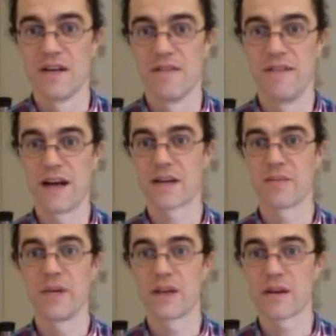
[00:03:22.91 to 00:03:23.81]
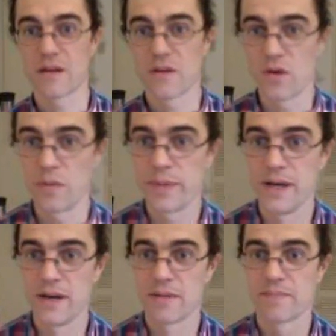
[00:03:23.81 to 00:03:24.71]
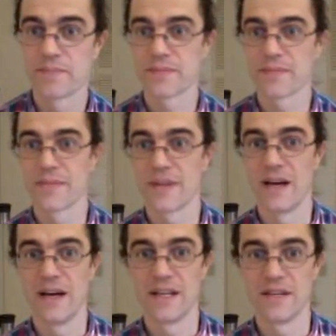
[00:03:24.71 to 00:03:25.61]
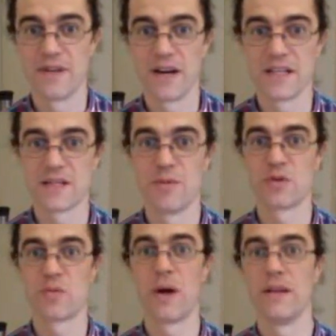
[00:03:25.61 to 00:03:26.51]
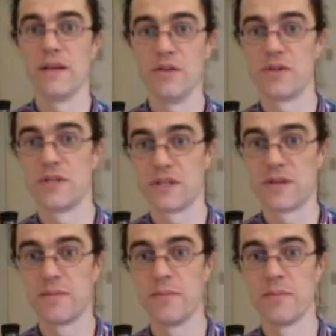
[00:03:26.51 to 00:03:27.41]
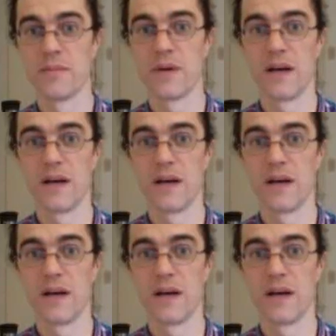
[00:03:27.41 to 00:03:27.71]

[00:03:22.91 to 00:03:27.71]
Vladimir Köppen devised the most widely used system.